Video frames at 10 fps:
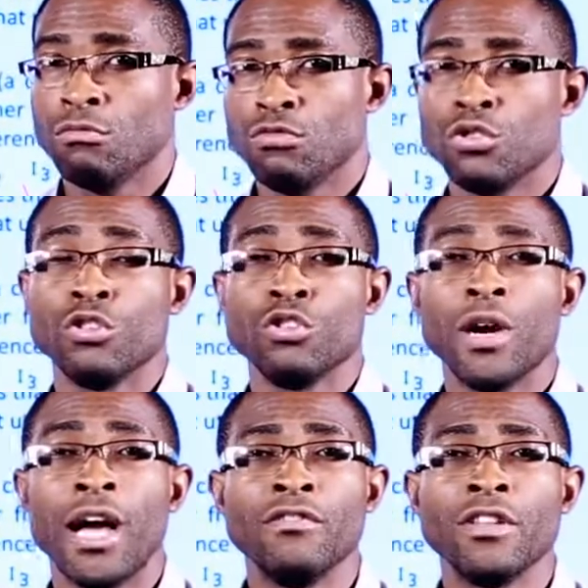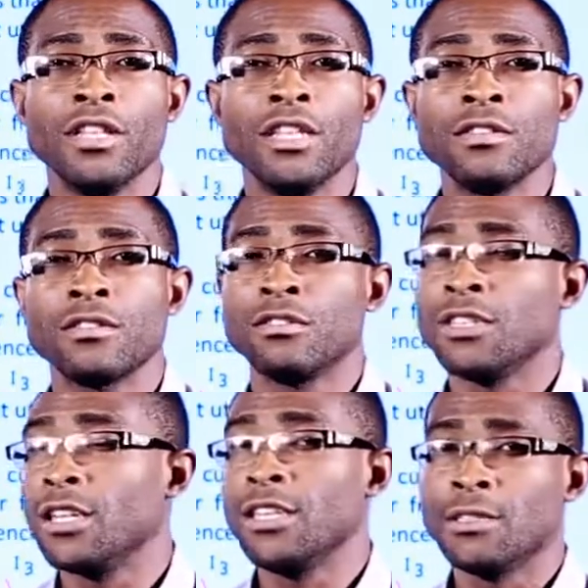So you have a list,
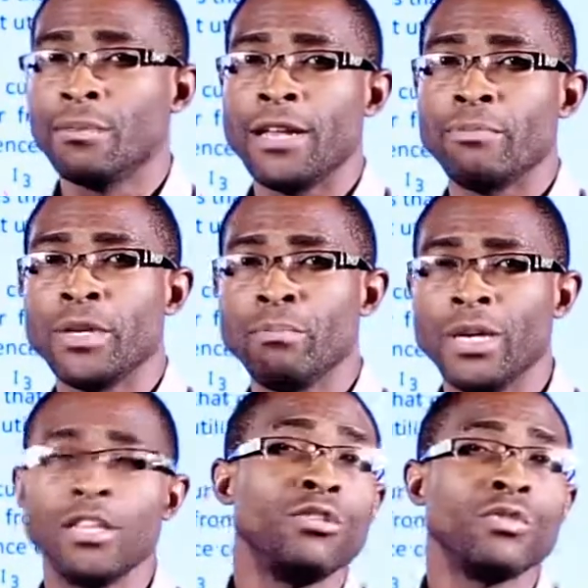the list might be many,